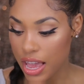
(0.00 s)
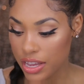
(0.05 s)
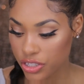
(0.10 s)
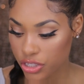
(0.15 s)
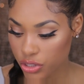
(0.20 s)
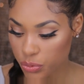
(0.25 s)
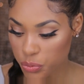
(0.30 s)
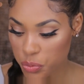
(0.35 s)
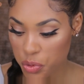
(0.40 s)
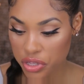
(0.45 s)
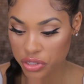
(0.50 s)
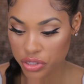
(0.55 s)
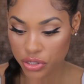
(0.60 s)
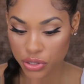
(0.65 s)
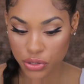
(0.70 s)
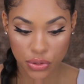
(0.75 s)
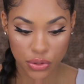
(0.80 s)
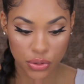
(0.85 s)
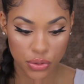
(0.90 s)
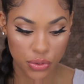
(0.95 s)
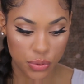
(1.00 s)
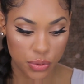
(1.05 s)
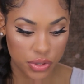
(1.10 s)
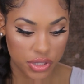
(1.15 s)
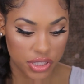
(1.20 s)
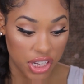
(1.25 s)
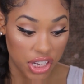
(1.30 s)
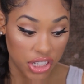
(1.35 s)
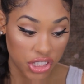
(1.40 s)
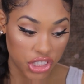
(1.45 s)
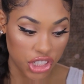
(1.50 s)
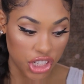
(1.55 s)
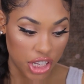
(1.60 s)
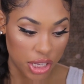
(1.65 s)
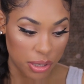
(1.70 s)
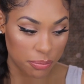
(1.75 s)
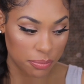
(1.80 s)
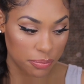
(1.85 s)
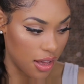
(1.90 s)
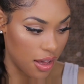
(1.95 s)
I just want to touch
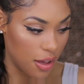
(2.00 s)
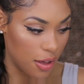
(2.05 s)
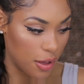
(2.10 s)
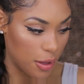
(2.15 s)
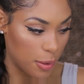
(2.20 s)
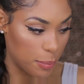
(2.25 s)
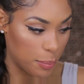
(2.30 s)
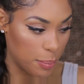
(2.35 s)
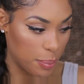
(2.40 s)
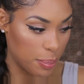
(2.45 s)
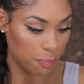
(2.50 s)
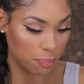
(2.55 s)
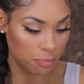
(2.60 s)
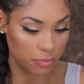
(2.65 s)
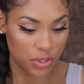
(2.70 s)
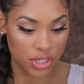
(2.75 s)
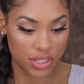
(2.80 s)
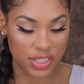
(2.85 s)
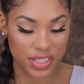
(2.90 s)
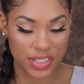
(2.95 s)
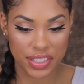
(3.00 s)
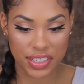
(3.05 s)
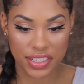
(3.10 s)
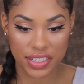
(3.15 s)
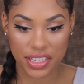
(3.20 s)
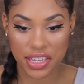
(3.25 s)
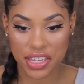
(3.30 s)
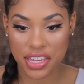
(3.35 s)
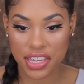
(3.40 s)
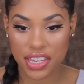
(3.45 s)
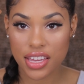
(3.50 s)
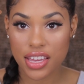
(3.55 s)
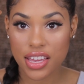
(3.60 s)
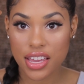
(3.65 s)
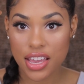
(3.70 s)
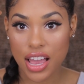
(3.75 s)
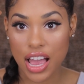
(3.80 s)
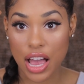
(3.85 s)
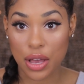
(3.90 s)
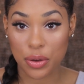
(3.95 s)
up um, just to see
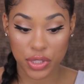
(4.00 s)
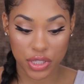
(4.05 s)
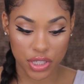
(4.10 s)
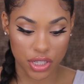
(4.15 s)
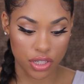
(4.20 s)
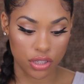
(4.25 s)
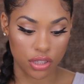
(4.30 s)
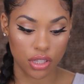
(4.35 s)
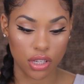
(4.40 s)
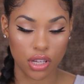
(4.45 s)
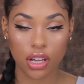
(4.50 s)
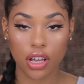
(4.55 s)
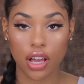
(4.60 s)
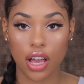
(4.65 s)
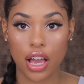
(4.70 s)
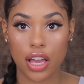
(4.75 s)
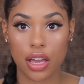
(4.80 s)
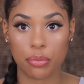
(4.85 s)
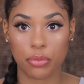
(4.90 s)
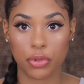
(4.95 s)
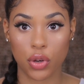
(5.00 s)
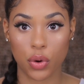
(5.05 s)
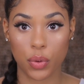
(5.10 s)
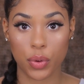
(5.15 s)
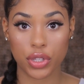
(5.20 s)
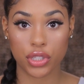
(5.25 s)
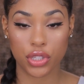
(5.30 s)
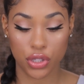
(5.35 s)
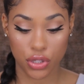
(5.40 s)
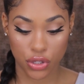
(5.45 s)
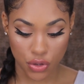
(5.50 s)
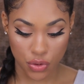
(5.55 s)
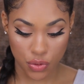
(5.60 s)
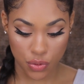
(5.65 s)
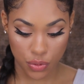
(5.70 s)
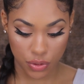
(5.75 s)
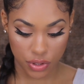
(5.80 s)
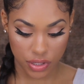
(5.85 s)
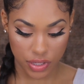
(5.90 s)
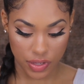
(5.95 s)
how it's gonna look, I'm going to
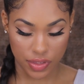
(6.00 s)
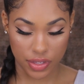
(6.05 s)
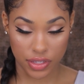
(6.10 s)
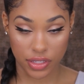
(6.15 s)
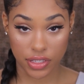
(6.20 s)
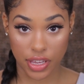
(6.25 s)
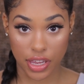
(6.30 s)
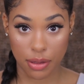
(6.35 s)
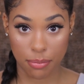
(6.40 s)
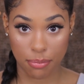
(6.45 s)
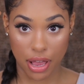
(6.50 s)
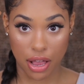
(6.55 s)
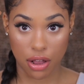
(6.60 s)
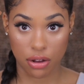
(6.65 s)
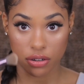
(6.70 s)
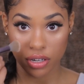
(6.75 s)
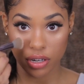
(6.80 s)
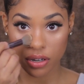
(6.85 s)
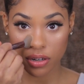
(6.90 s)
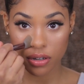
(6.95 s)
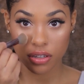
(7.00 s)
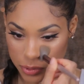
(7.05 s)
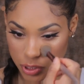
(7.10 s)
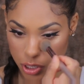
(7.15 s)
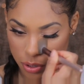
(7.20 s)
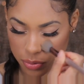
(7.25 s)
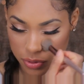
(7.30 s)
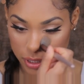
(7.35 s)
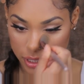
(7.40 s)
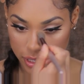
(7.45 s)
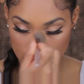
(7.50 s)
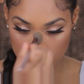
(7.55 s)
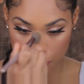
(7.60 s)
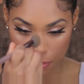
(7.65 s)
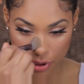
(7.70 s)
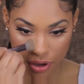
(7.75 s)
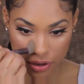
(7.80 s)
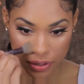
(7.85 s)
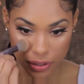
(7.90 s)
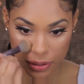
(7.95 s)
use the same powder, the Urban Decay
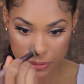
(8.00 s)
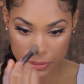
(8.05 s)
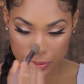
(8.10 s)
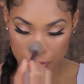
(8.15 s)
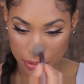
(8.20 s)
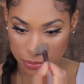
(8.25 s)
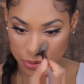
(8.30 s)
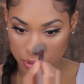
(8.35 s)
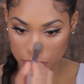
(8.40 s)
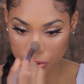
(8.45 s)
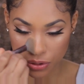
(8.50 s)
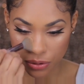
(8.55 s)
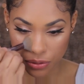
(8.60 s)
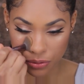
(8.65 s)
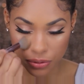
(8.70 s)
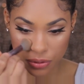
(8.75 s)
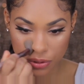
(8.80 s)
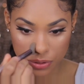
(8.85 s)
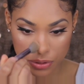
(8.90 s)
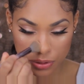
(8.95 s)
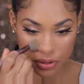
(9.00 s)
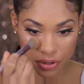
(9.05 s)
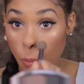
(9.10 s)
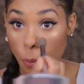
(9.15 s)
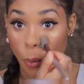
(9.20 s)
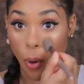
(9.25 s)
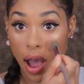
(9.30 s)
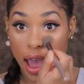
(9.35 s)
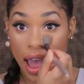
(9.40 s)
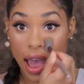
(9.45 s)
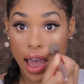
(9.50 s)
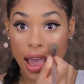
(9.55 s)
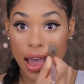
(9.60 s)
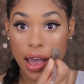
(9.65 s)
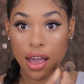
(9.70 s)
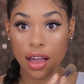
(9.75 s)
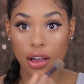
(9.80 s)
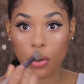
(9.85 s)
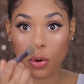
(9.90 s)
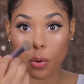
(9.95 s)
powder that we used.
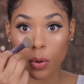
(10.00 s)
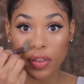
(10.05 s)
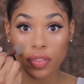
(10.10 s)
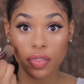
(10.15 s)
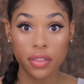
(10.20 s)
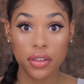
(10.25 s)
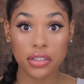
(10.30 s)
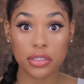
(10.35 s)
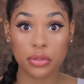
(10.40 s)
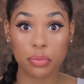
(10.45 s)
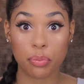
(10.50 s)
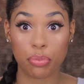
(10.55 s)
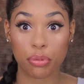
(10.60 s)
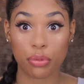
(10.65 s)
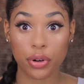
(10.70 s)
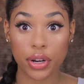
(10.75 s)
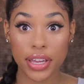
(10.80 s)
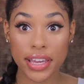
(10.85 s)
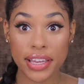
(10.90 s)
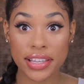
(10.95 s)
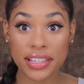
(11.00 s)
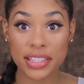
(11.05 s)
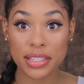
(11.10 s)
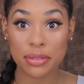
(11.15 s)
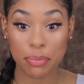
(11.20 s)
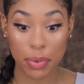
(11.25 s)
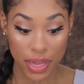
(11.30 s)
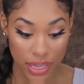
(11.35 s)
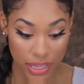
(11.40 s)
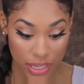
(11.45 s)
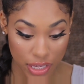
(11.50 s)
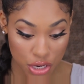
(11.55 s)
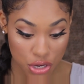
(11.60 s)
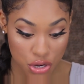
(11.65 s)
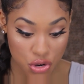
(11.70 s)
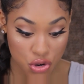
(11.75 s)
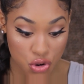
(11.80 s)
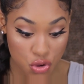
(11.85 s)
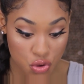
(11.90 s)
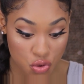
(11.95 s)
Wow, it looks brand
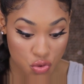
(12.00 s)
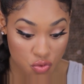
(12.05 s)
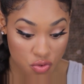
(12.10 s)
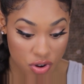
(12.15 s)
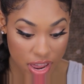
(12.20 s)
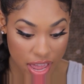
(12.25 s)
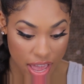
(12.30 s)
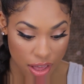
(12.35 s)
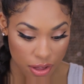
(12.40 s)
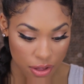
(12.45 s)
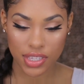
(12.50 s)
spanking new now.